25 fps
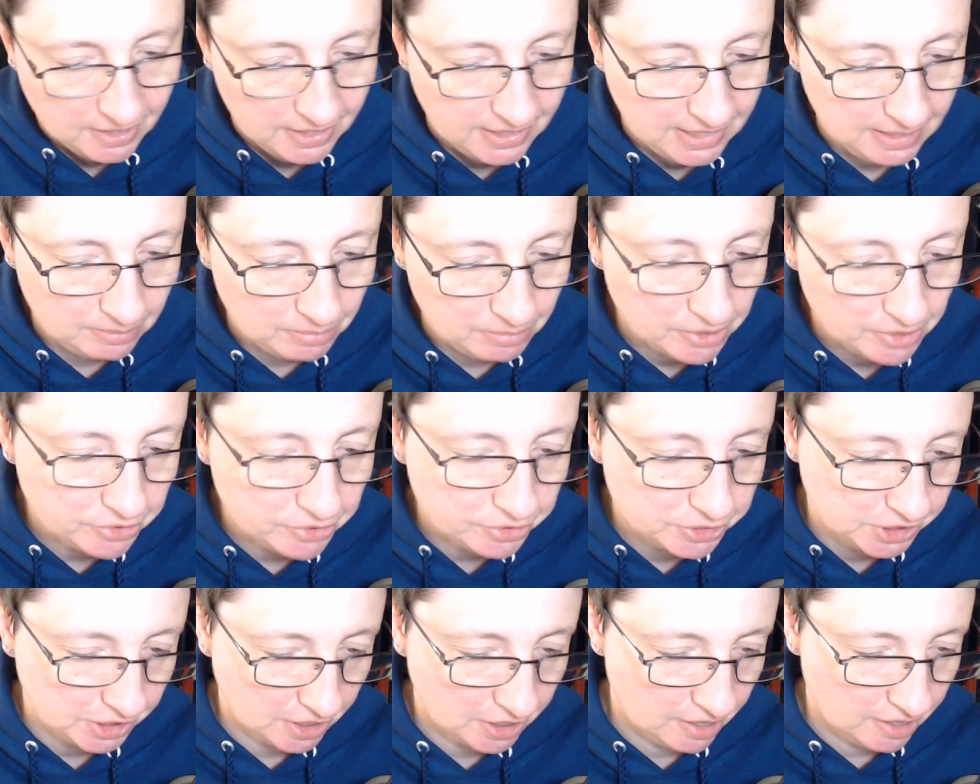And Mother
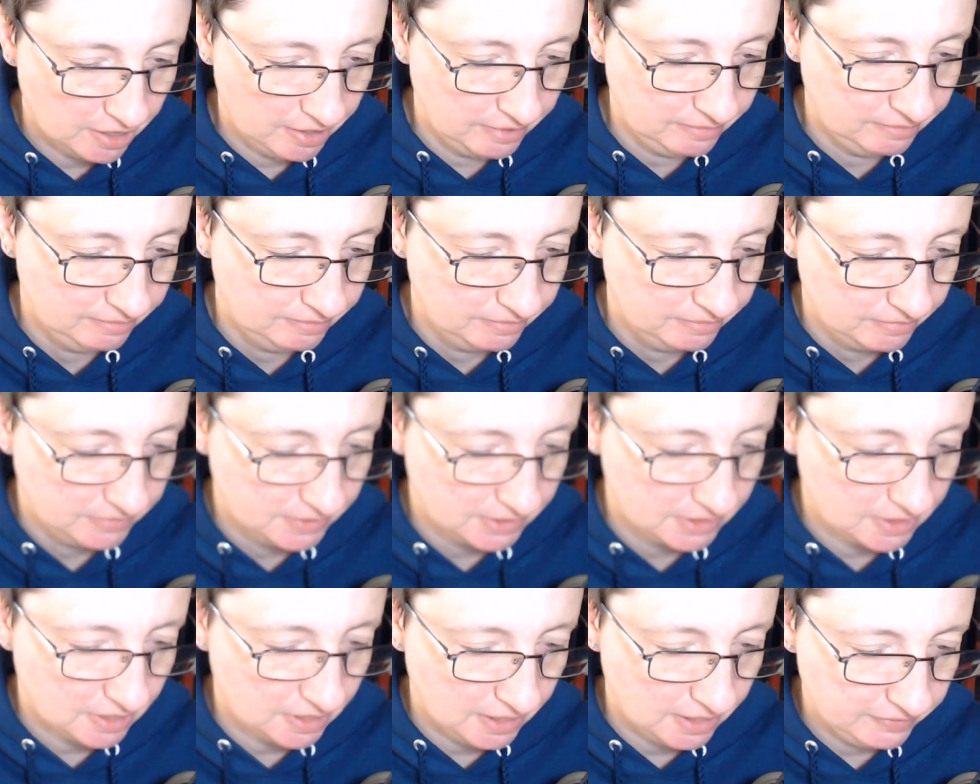John, the
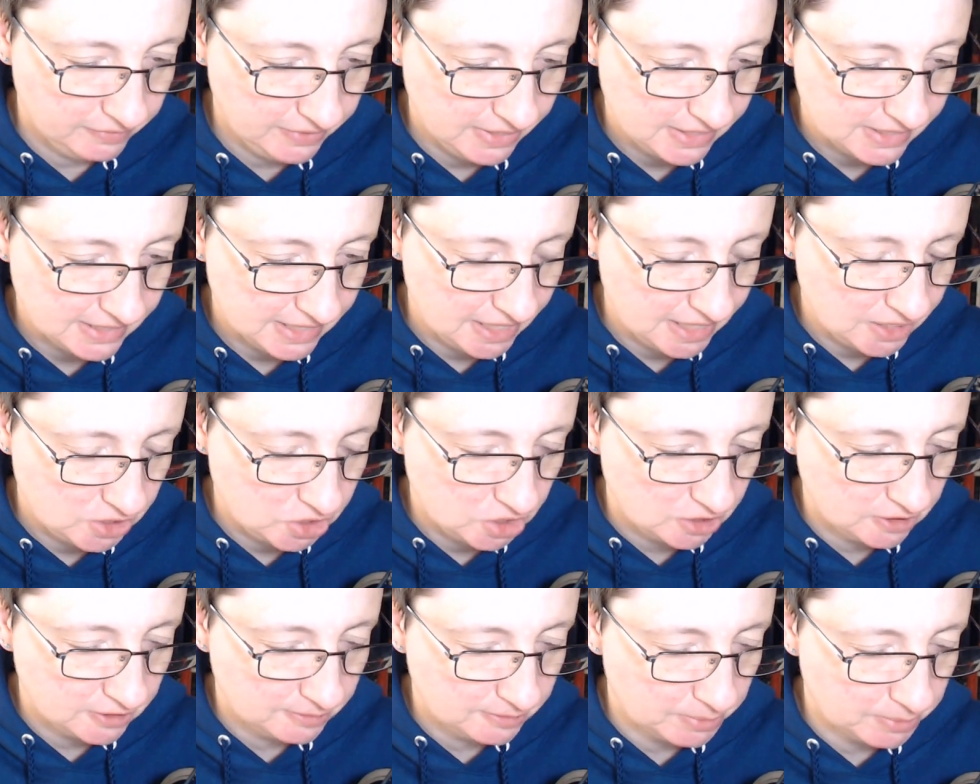convent's
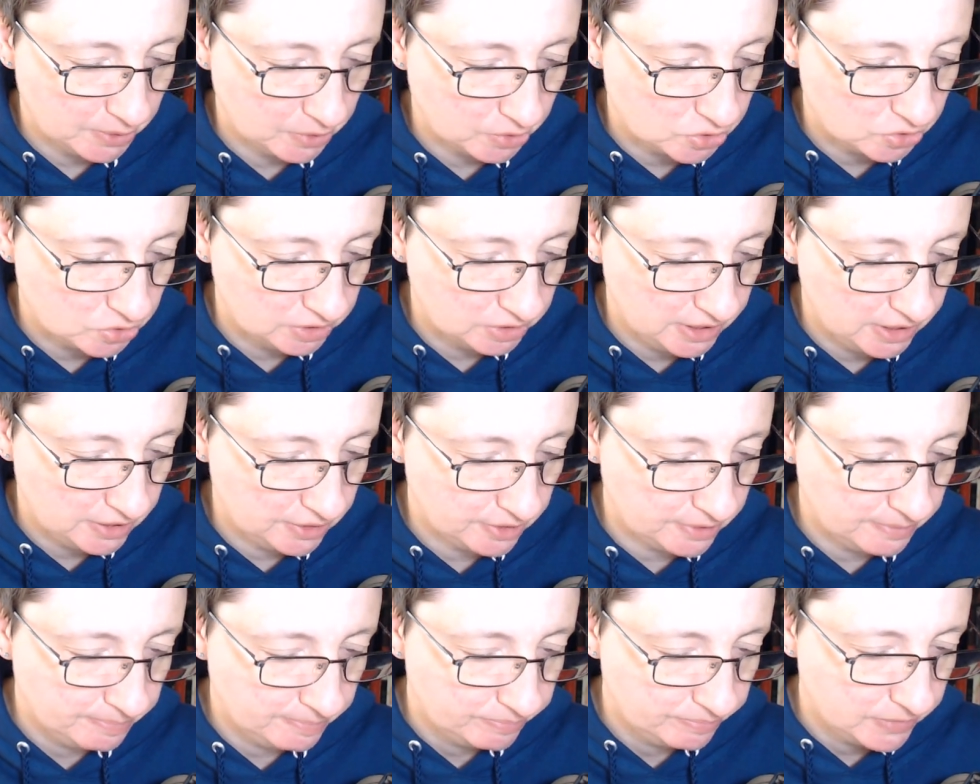aging spiritual
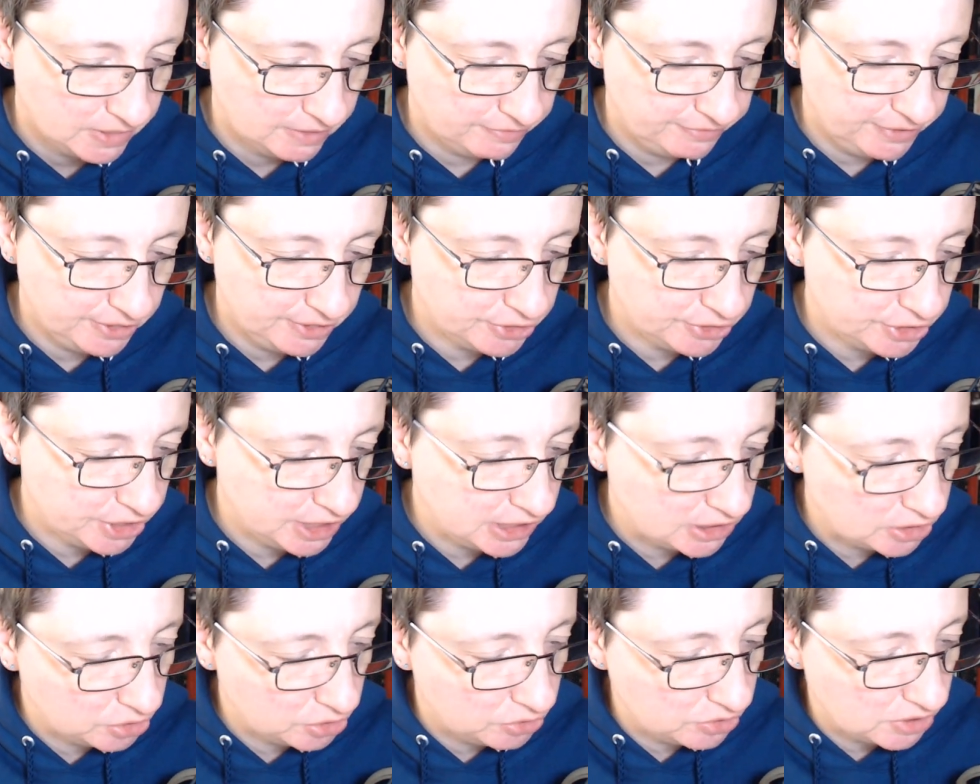leader, fears
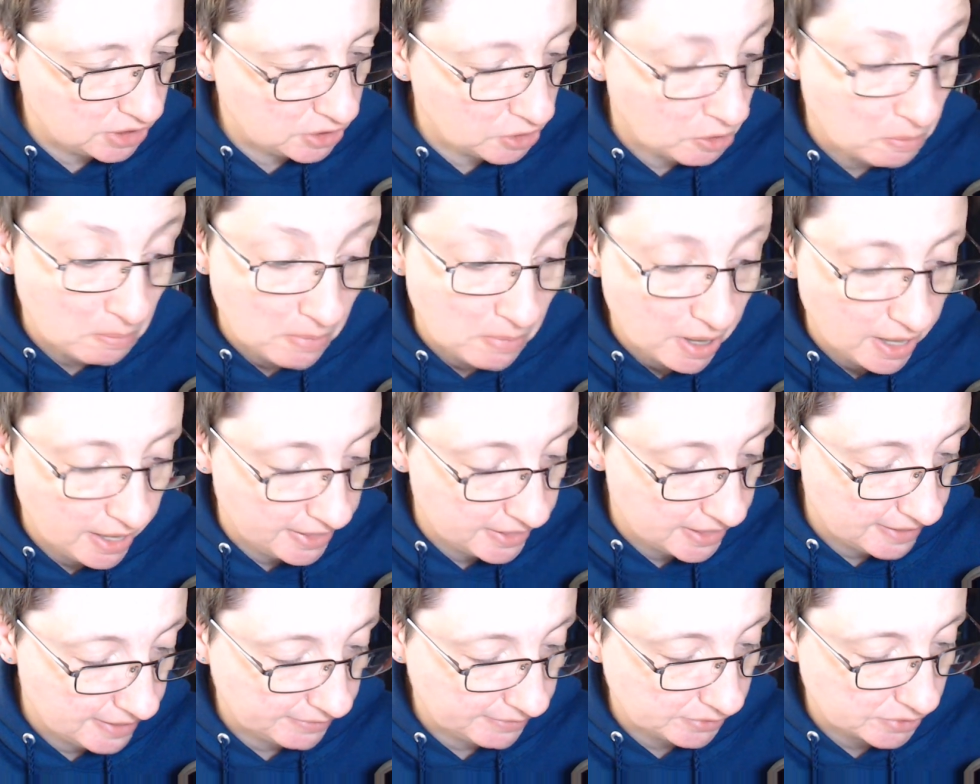she's losing her
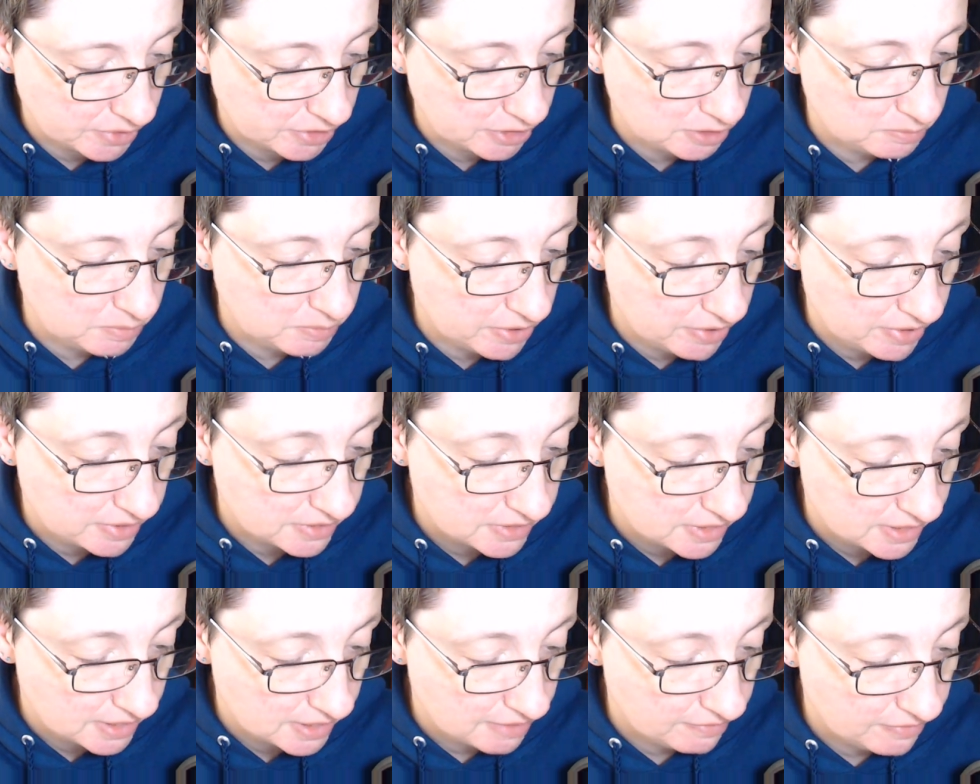mind after
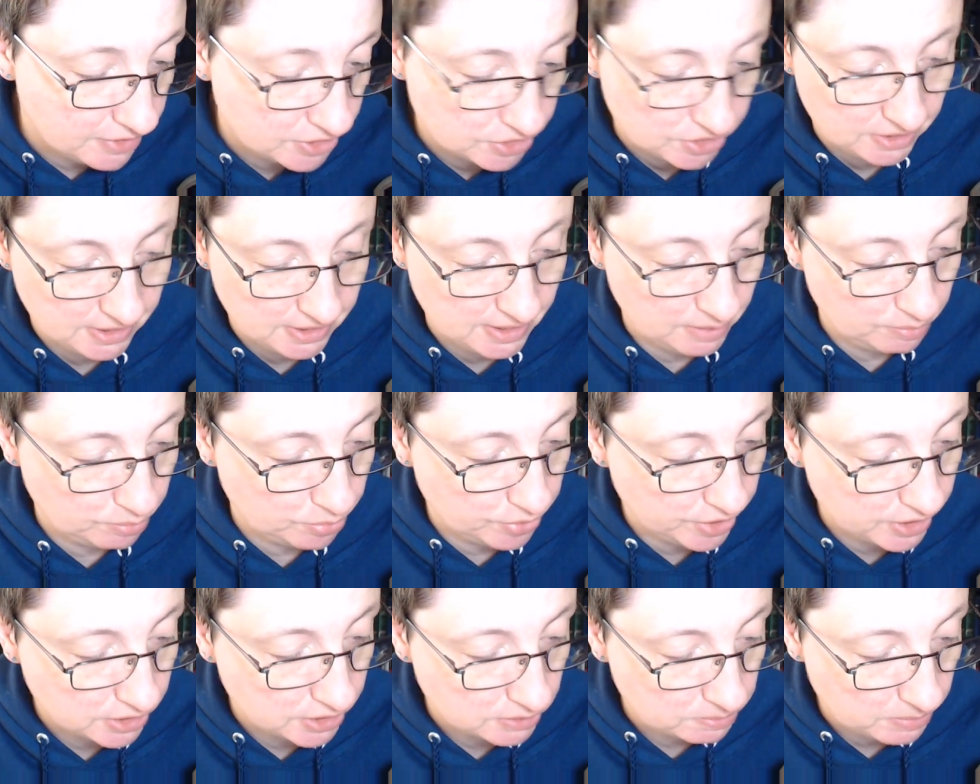experiencing a vision that
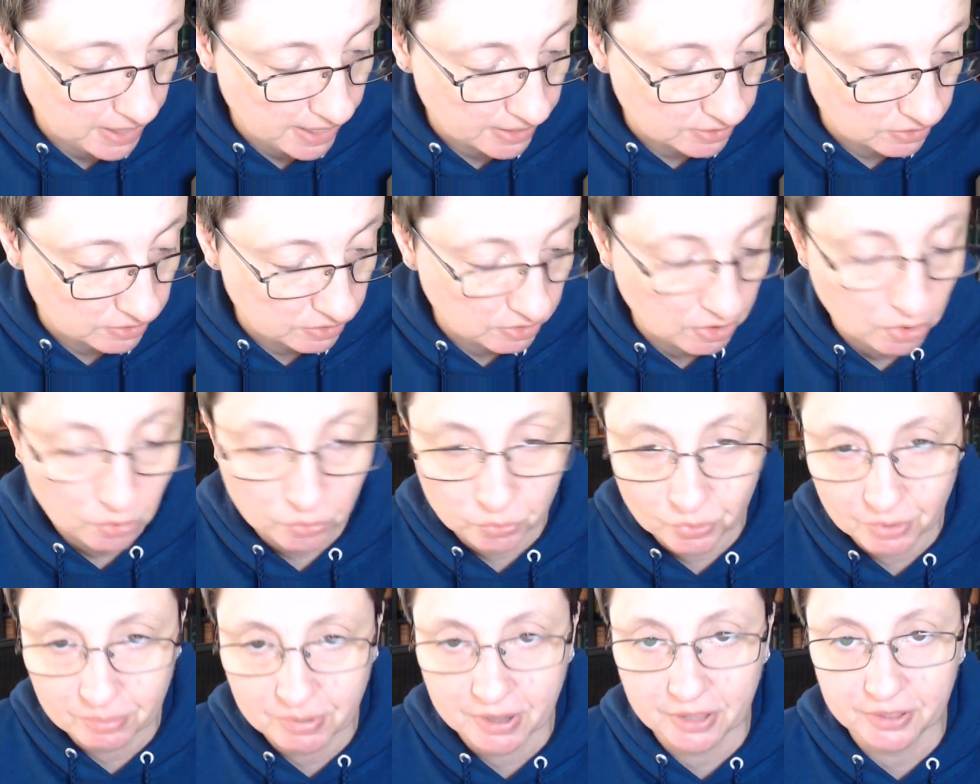brings back her own
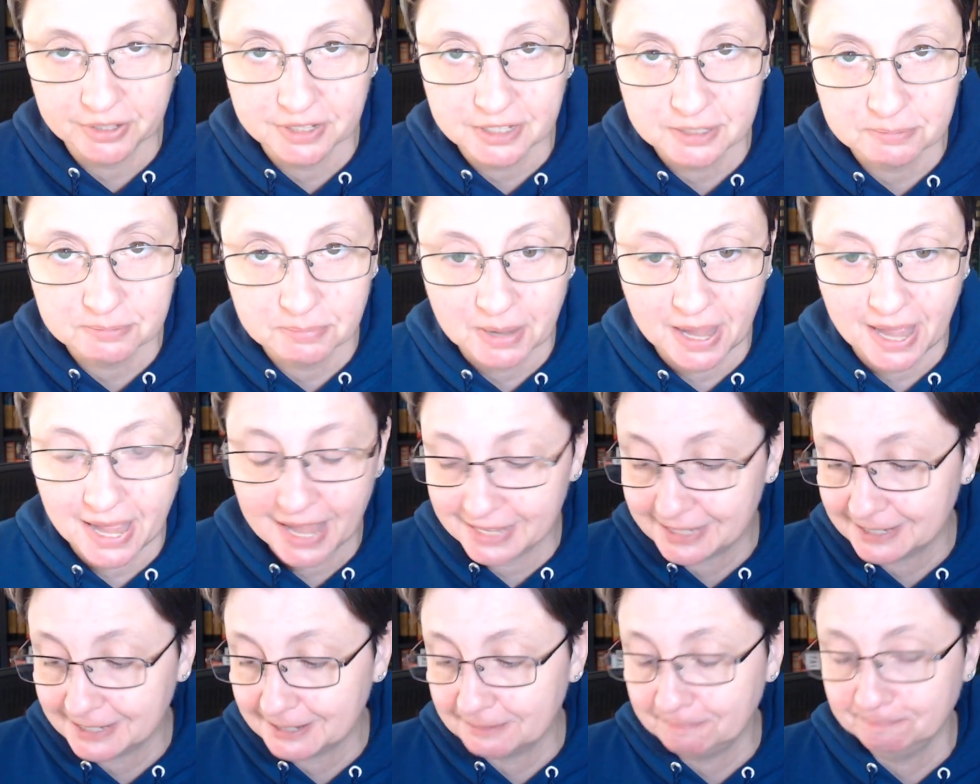rebellious
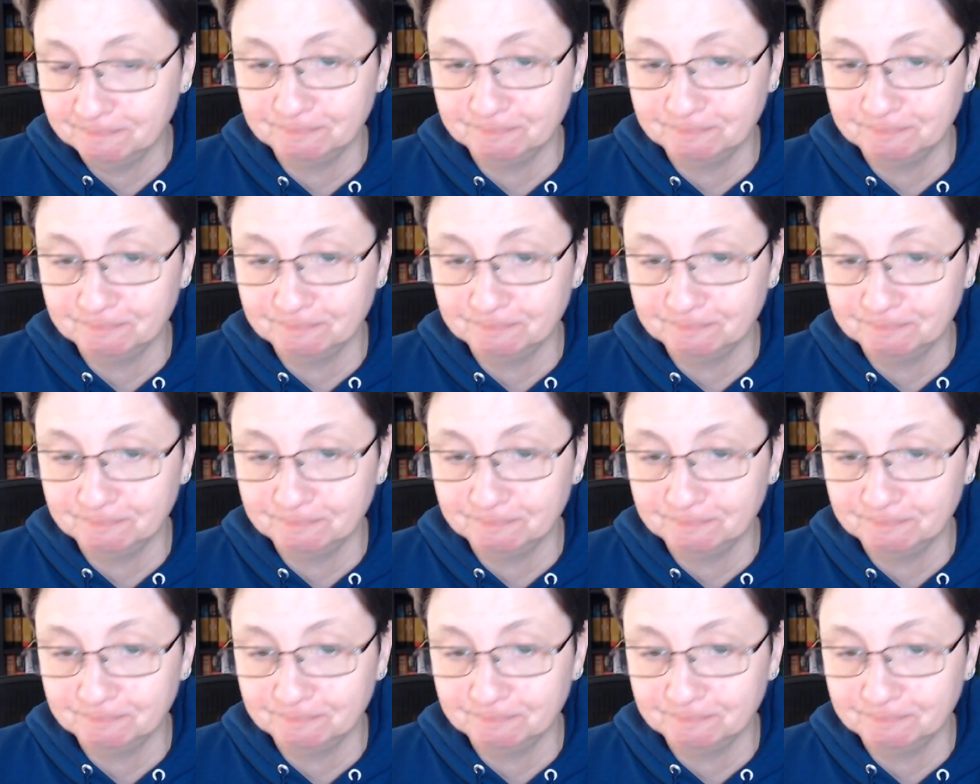past.